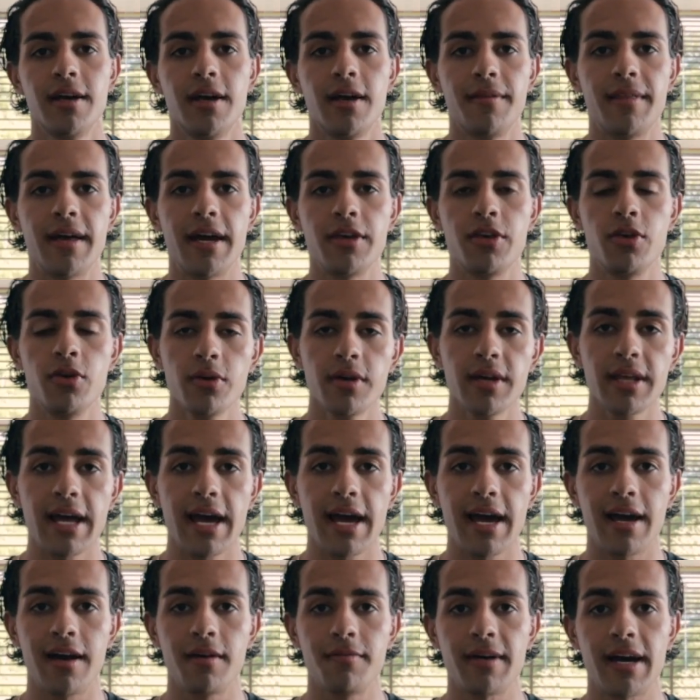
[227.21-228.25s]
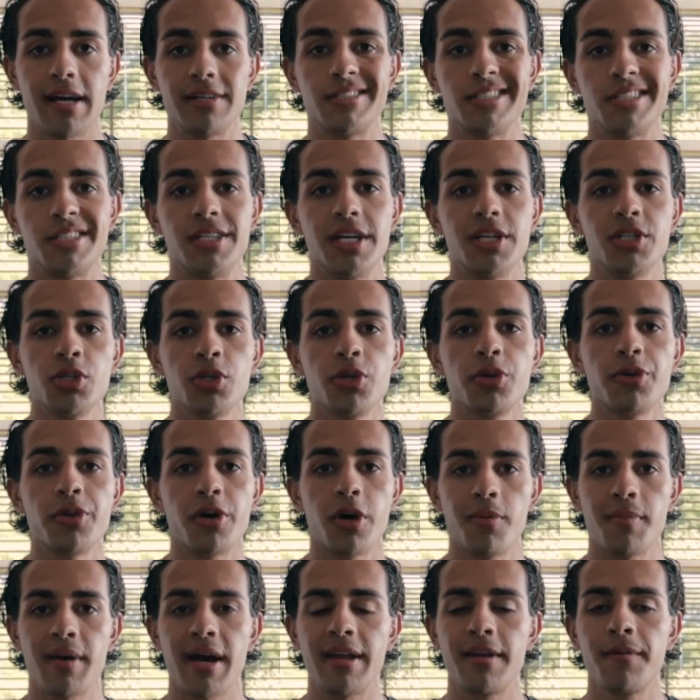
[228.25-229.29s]
that you can have as a digital
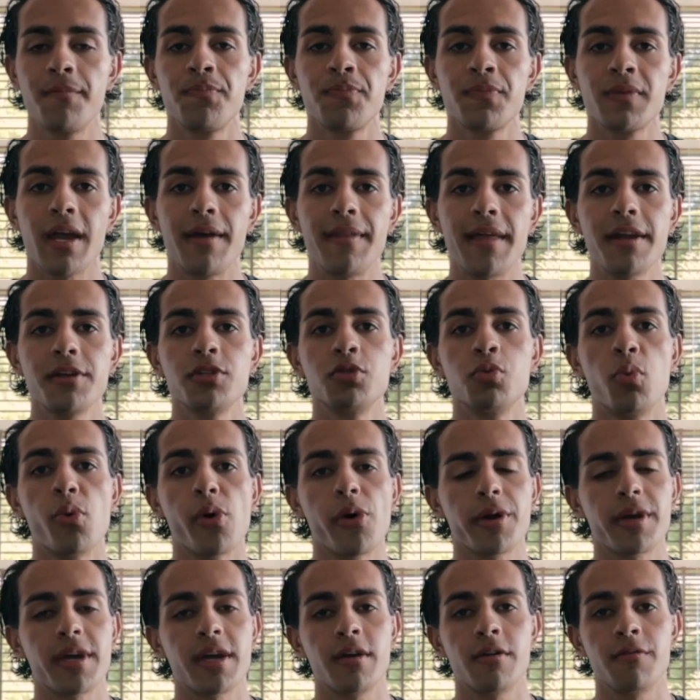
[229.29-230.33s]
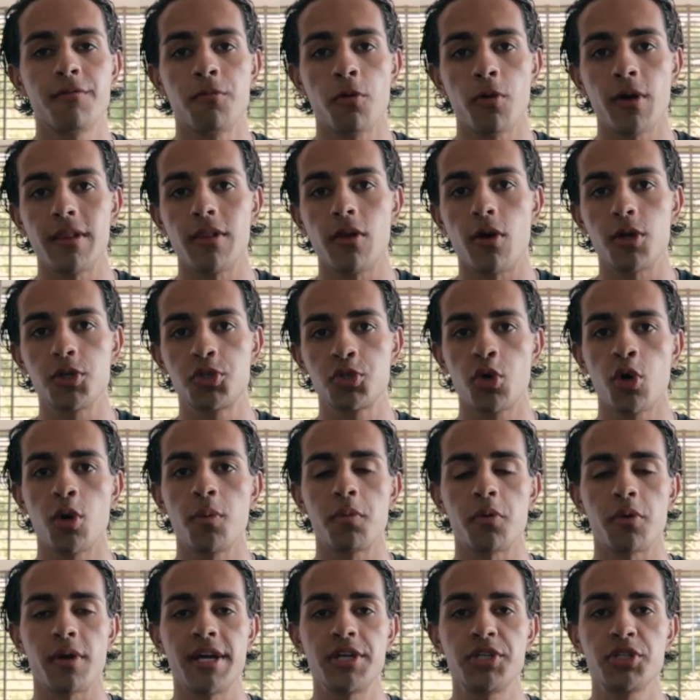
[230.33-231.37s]
nomad, and that is working for a large
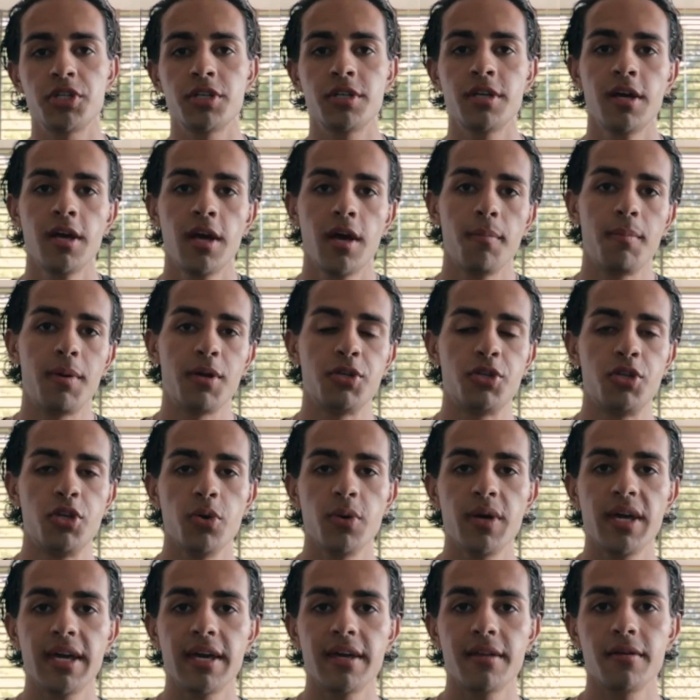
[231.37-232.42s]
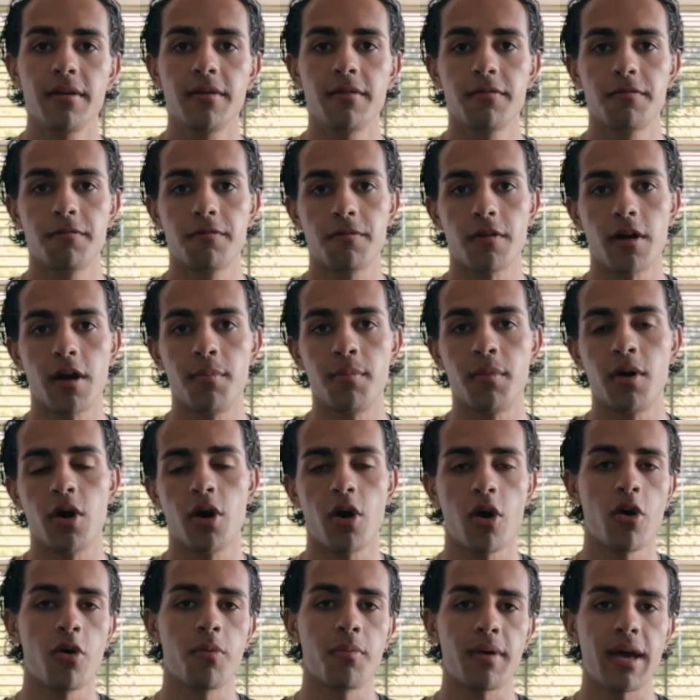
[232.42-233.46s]
corporation, but doing it from
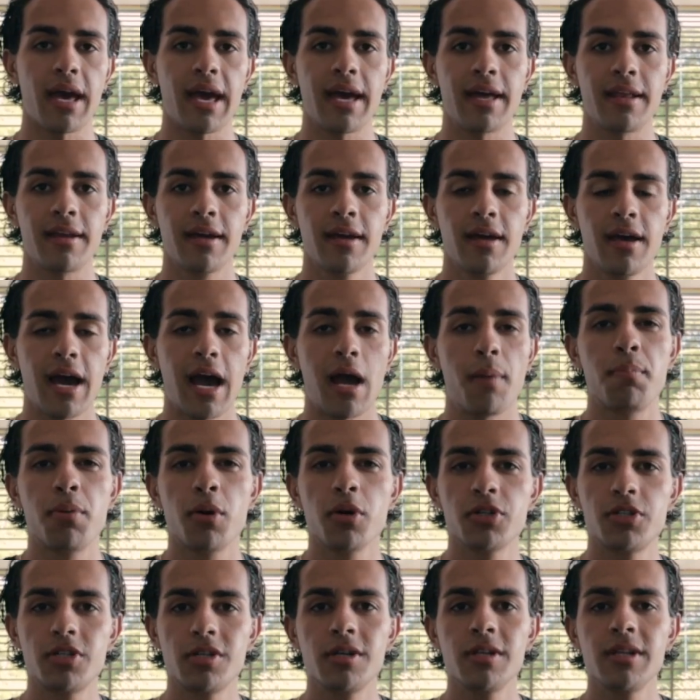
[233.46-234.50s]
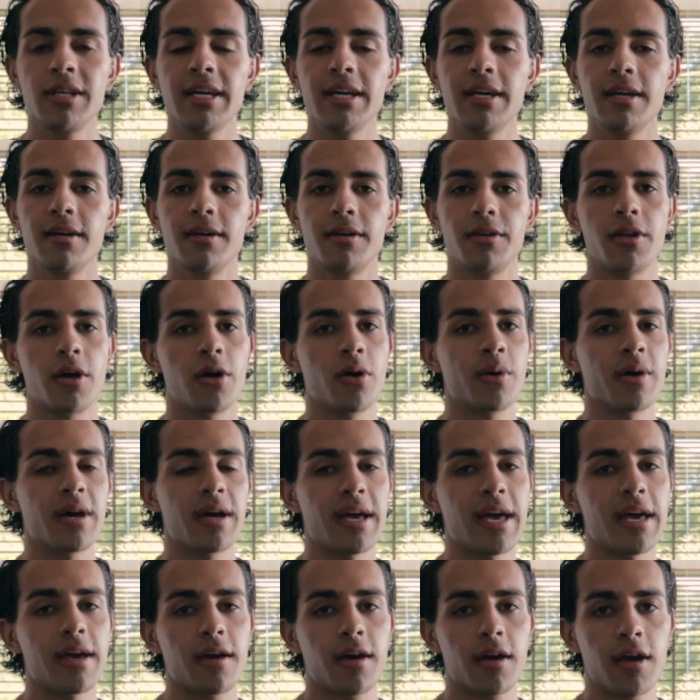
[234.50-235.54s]
home. And I personally know
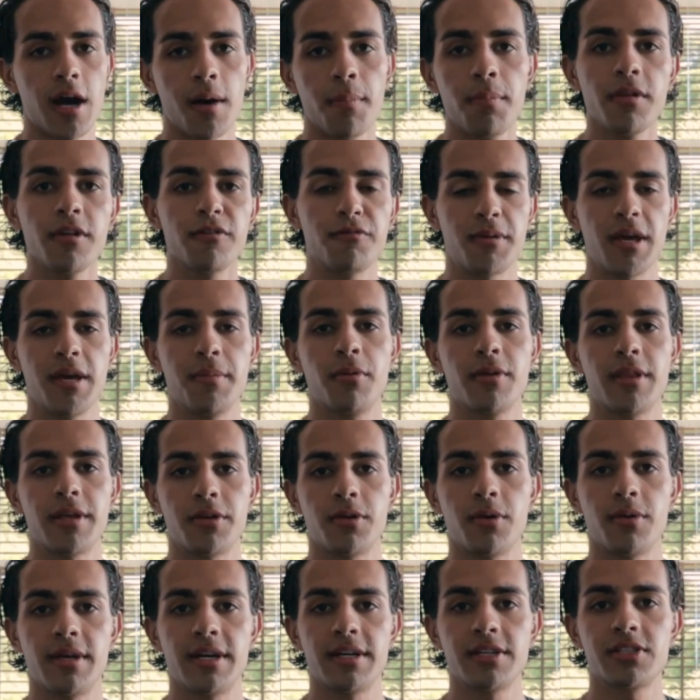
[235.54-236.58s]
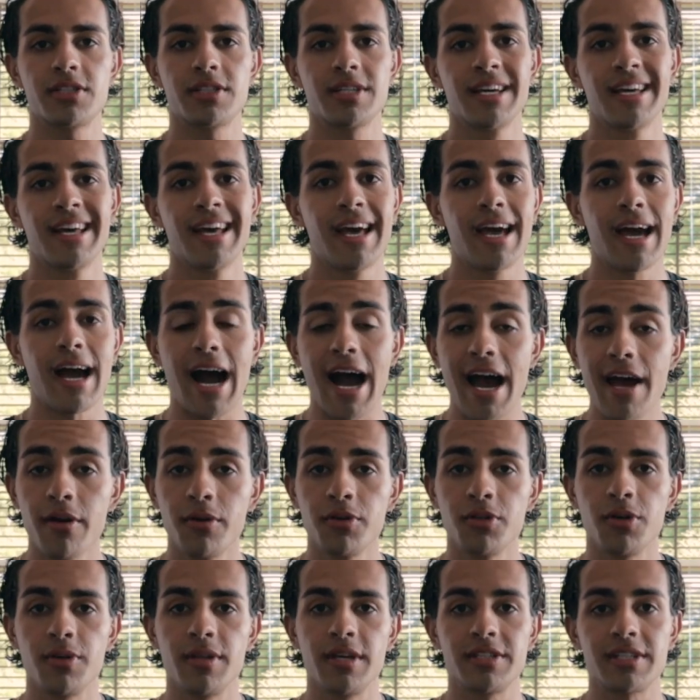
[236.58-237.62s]
a couple of people that do this. I don't
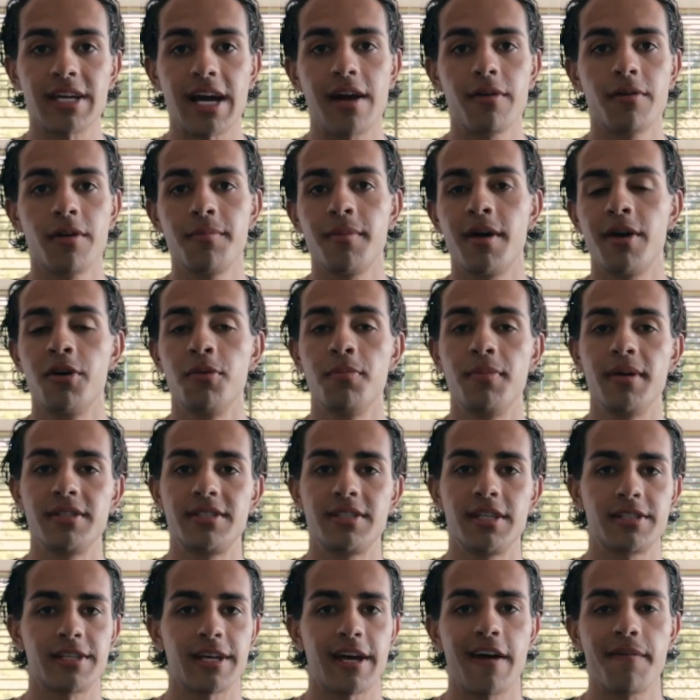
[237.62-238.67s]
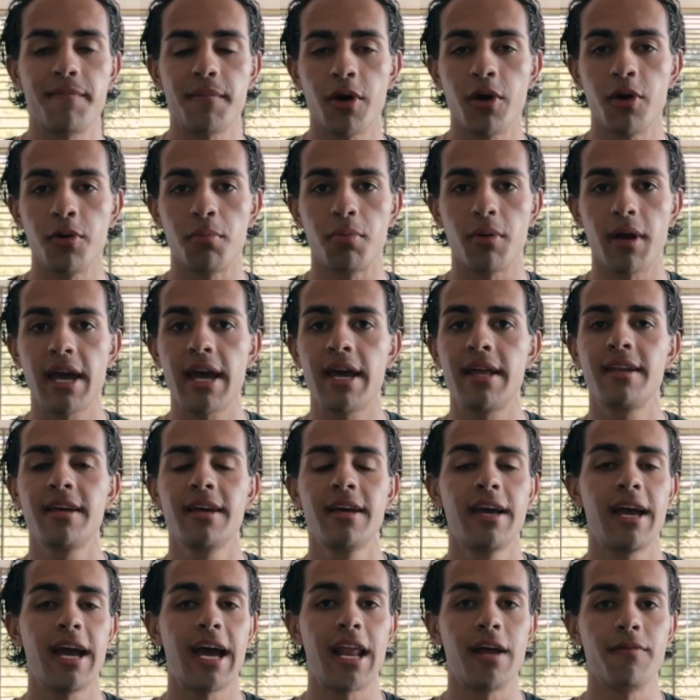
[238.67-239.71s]
do this. I run my own business. I have my own brand,
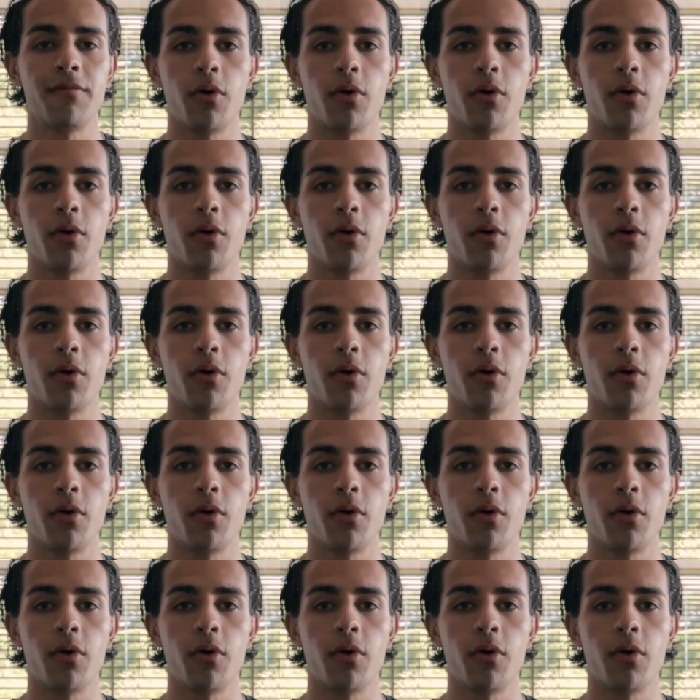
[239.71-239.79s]
and I've